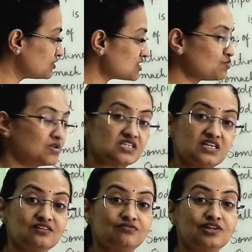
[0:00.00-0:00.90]
this
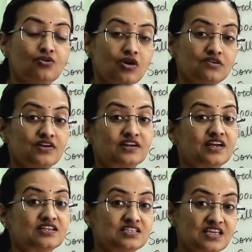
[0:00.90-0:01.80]
muscle will contract
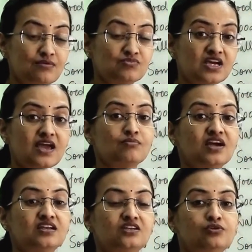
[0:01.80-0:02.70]
at the same time
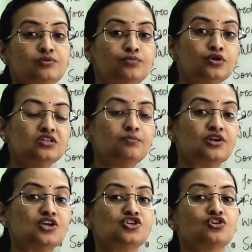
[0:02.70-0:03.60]
and it will put the
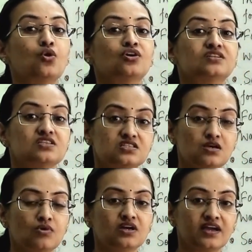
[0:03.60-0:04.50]
pressure on the
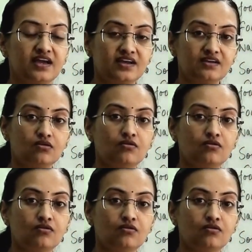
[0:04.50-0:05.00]
stomach and